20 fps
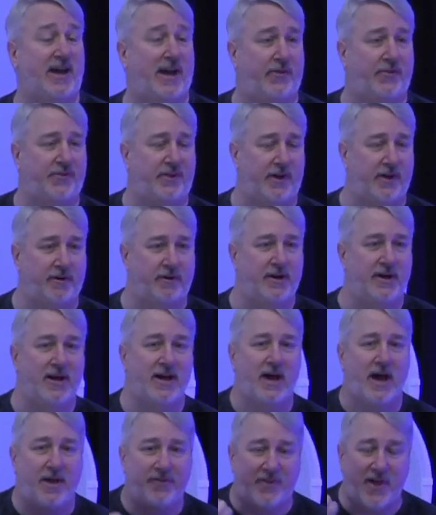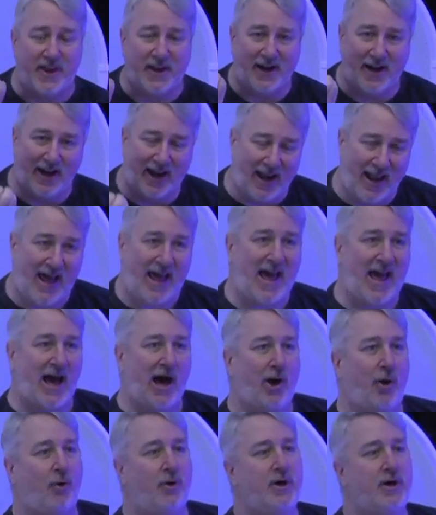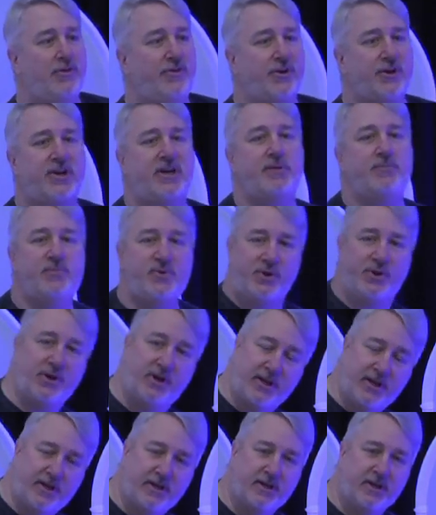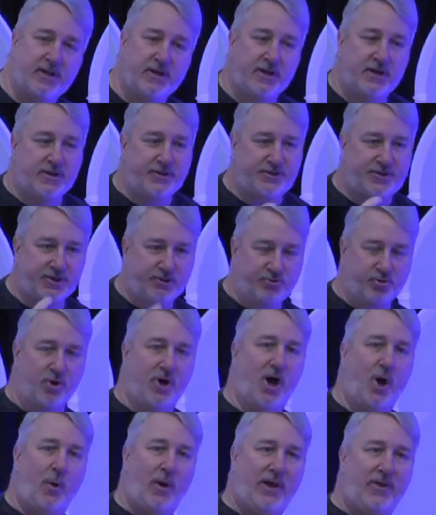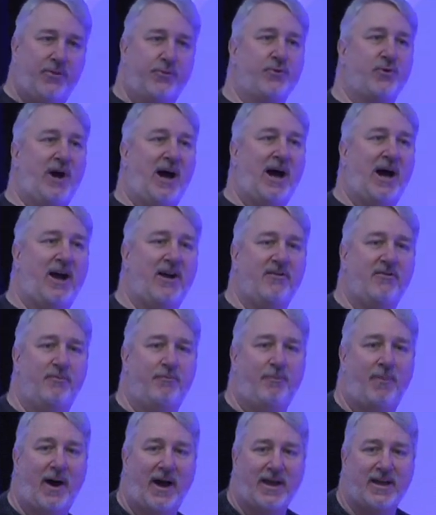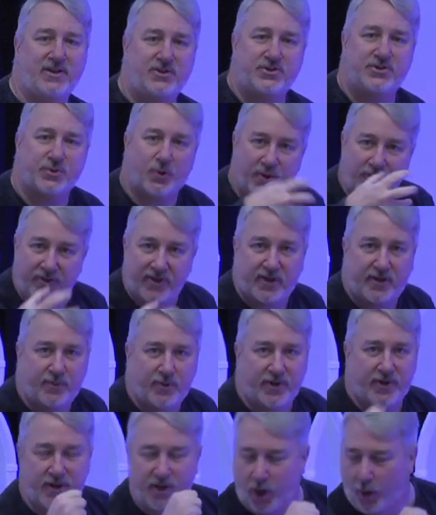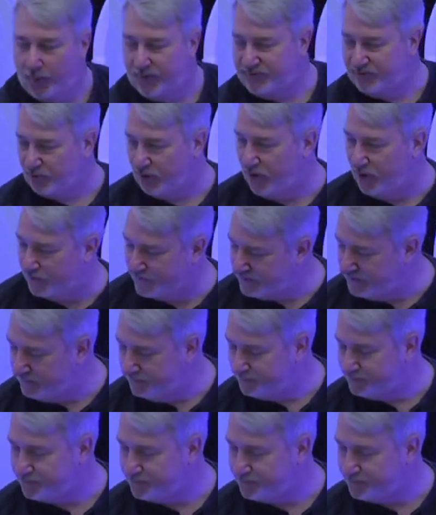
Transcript: out there that allow the community to grow and thrive by ensuring the community always grows.